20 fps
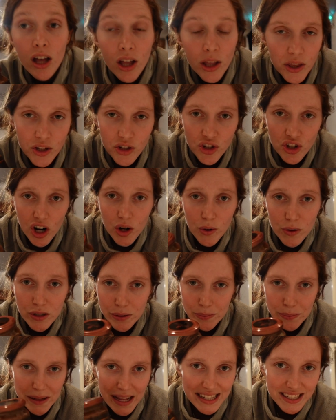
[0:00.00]
The jar was
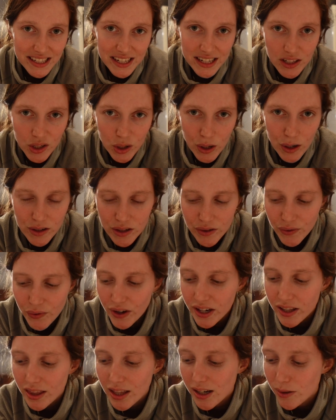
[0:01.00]
plastic, so I was
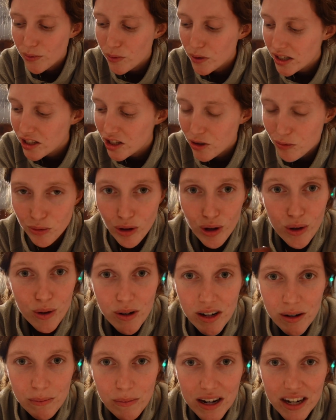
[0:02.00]
afraid that it would
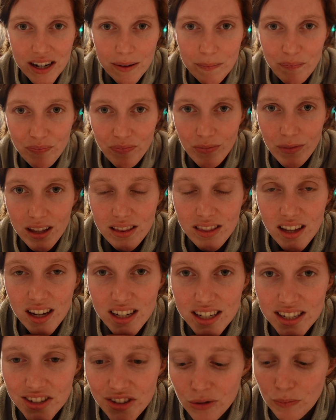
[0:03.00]
explode in my
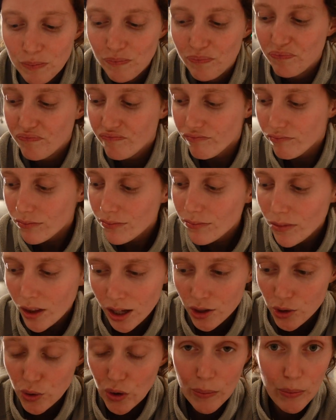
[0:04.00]
luggage.
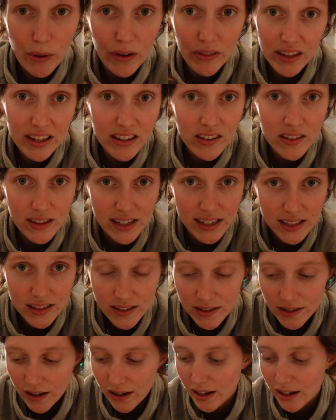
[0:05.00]
So I brought this, that it's